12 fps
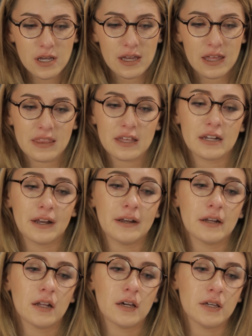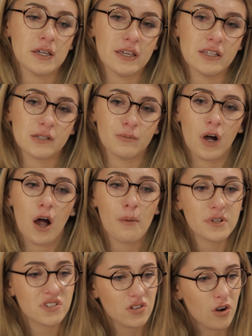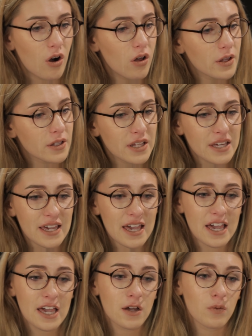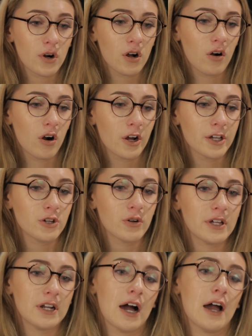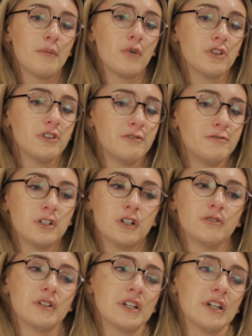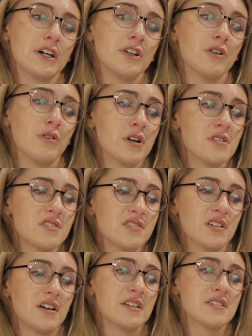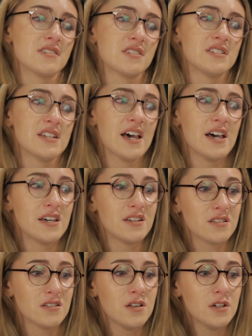And then his mom is calling, like, hey, where are you? And I'm on the phone, and I know her son is dead.